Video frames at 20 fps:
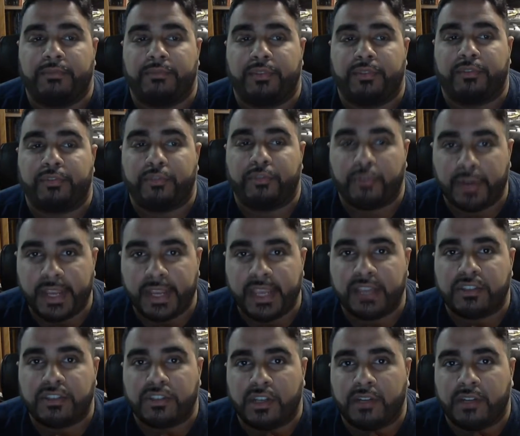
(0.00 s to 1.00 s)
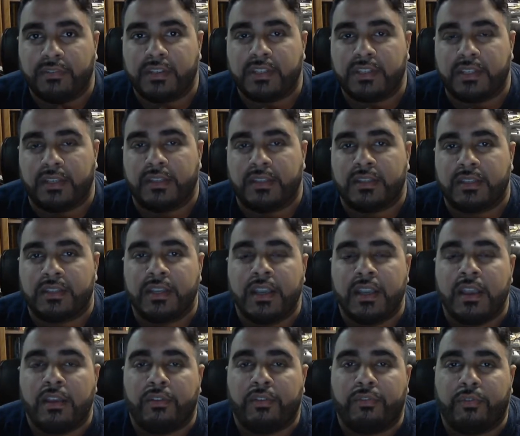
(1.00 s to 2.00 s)
free services
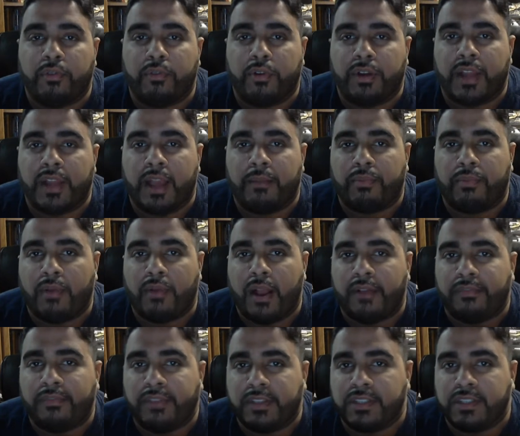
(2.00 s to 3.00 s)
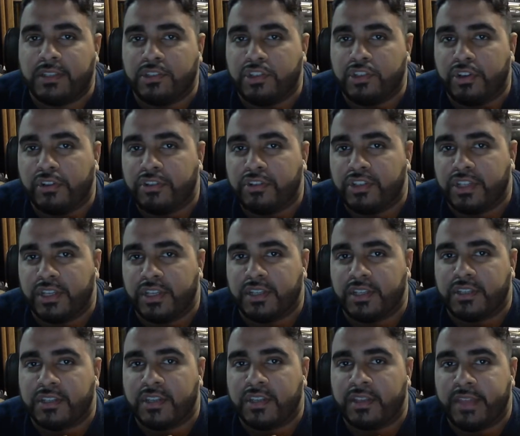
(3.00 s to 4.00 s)
for nonprofits and
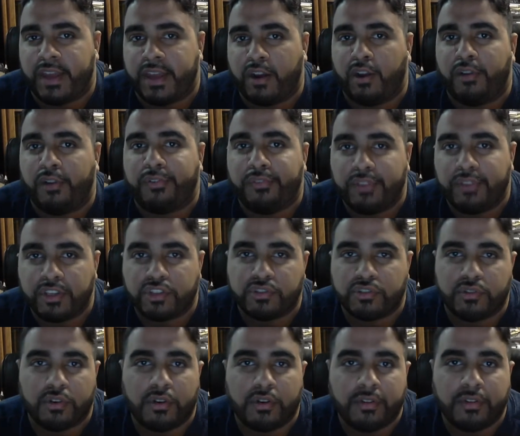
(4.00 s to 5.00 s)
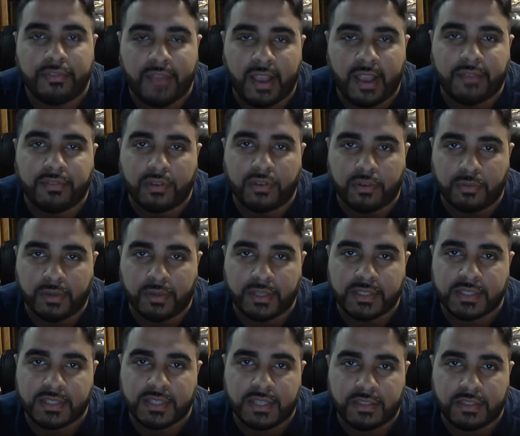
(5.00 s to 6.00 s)
churches that are official
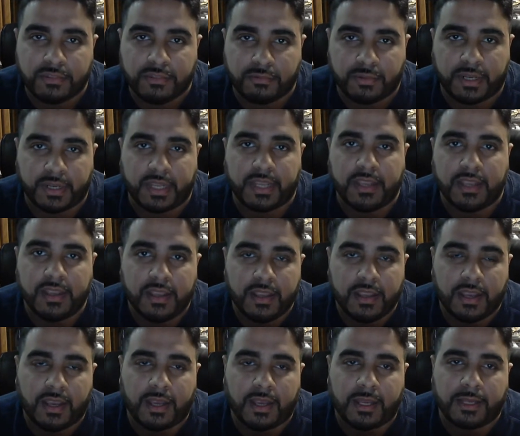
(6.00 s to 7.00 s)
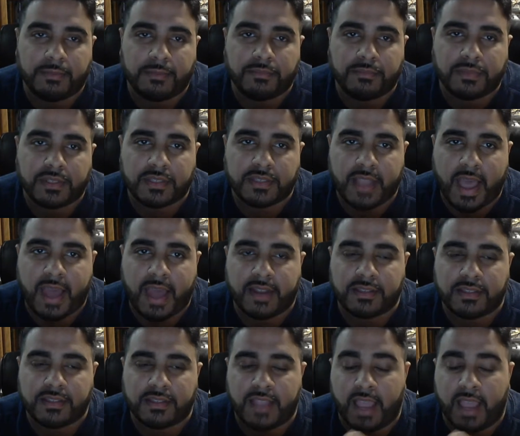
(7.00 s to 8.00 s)
501c3
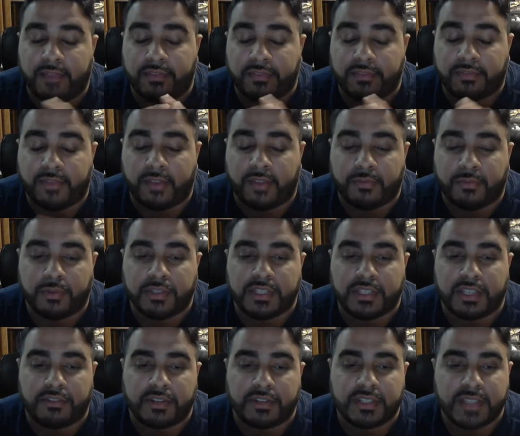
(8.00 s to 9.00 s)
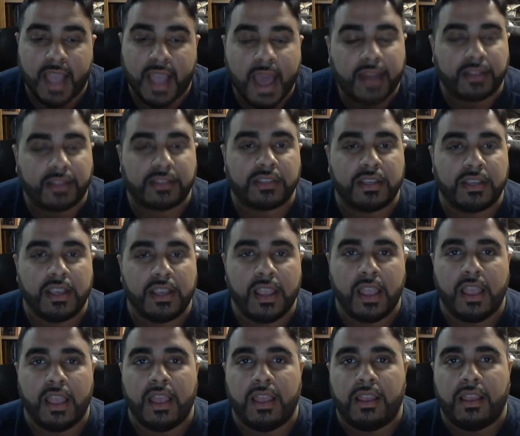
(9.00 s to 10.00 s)
status. They have a 501c3 status.
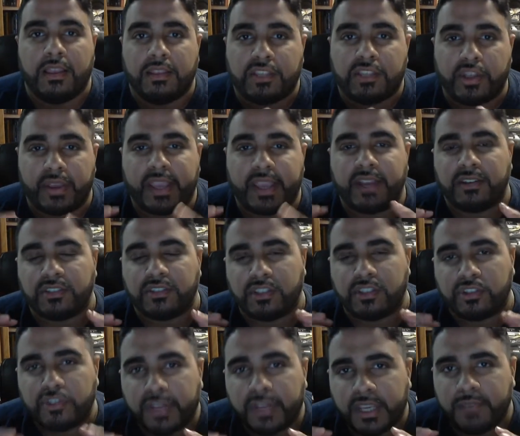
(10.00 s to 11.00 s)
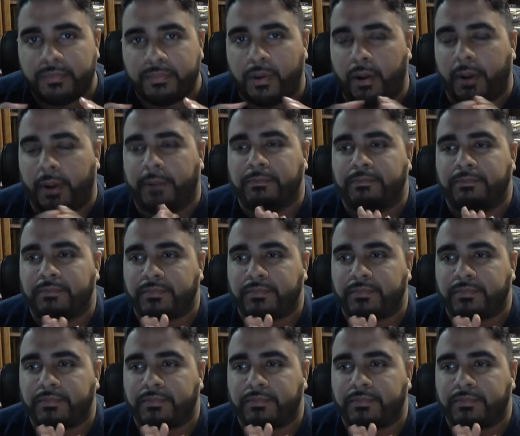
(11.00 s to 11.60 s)
So here's the tricky part,